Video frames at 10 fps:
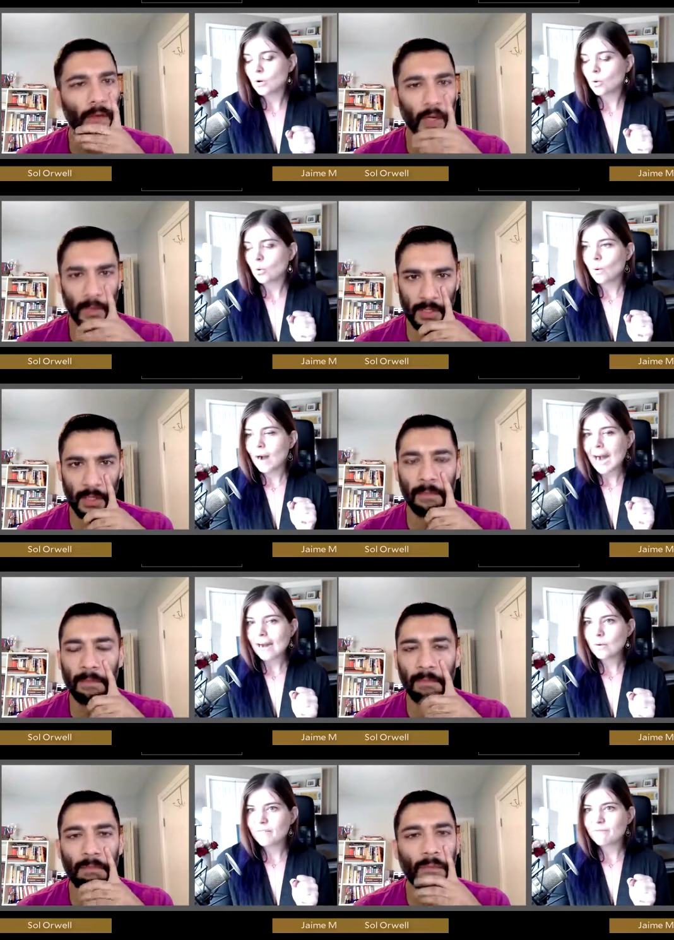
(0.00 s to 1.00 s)
Speaker 1: Hundred percent.
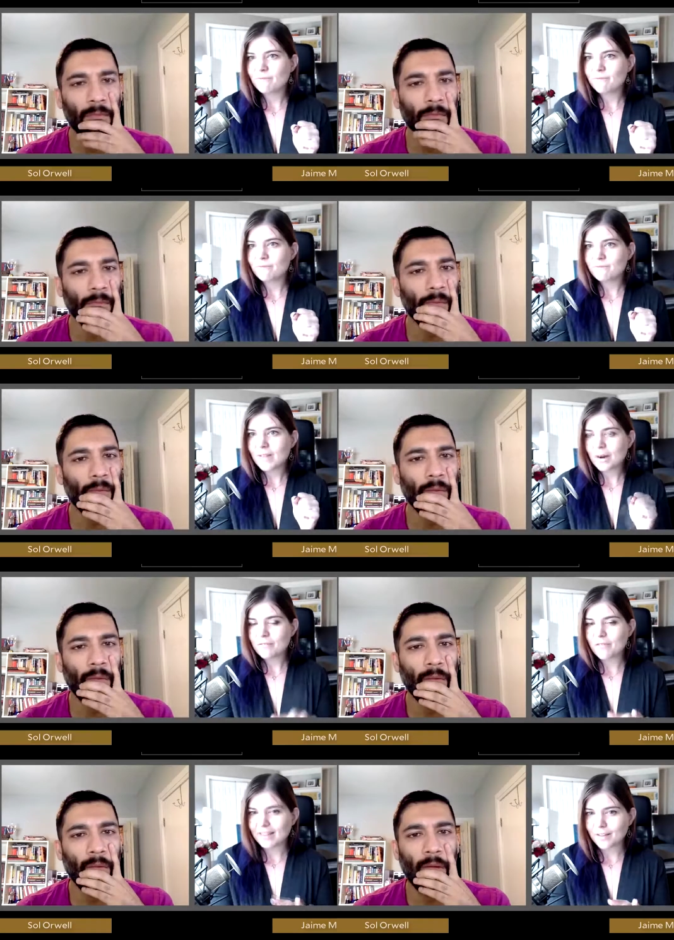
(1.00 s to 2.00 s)
How do we how do we
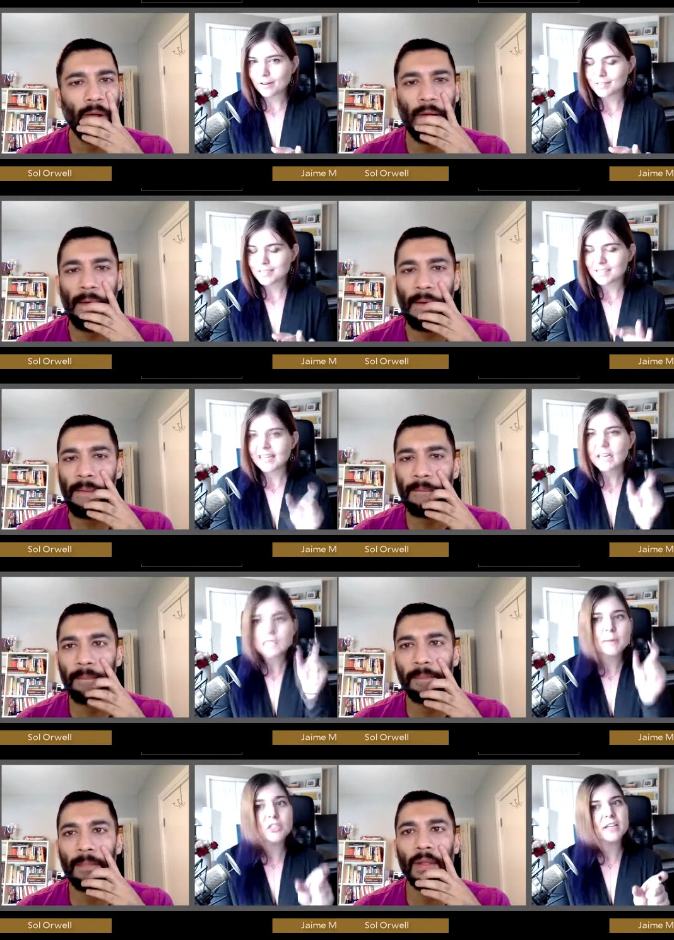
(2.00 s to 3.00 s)
find those? Like,
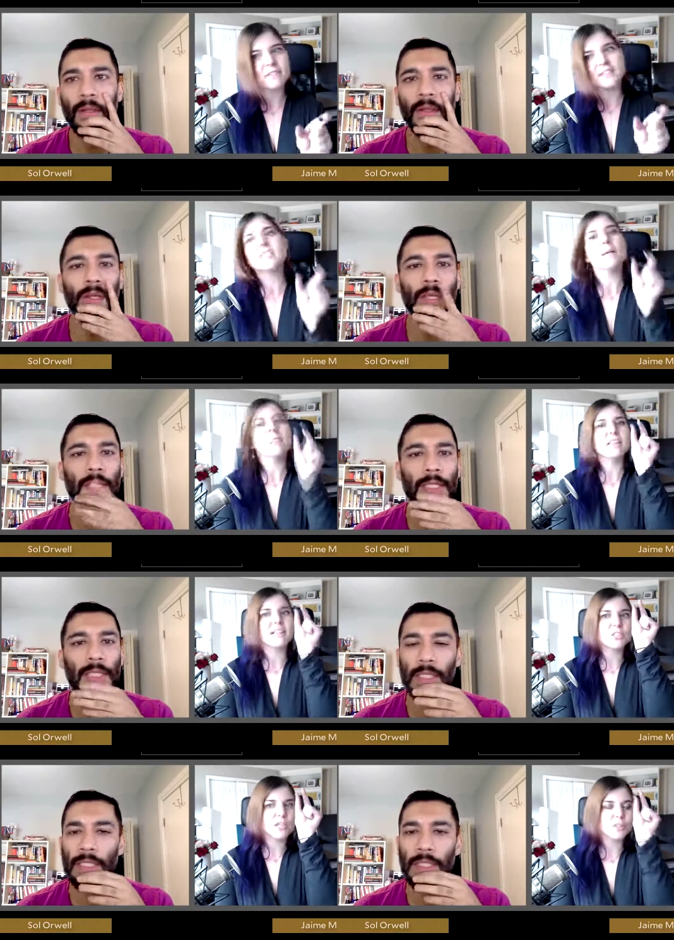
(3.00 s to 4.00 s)
especially if it's something
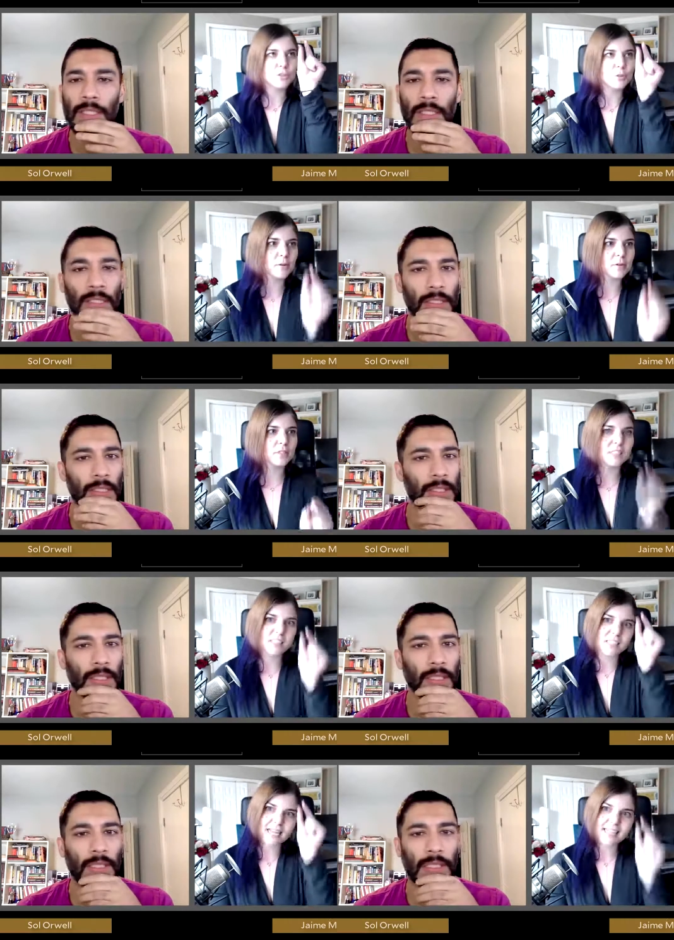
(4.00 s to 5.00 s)
that's a super
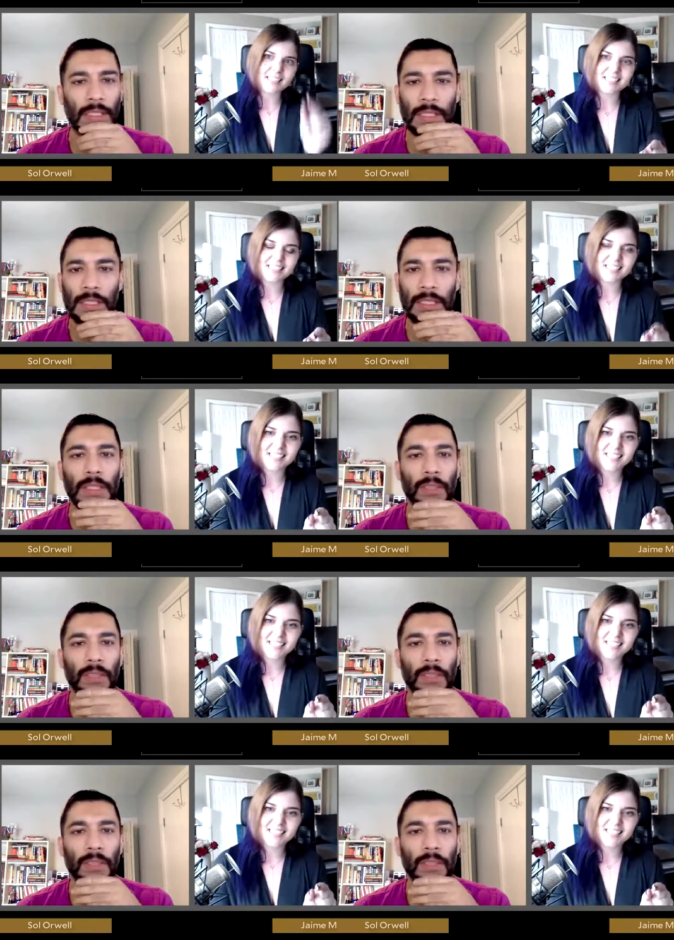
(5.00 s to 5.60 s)
slice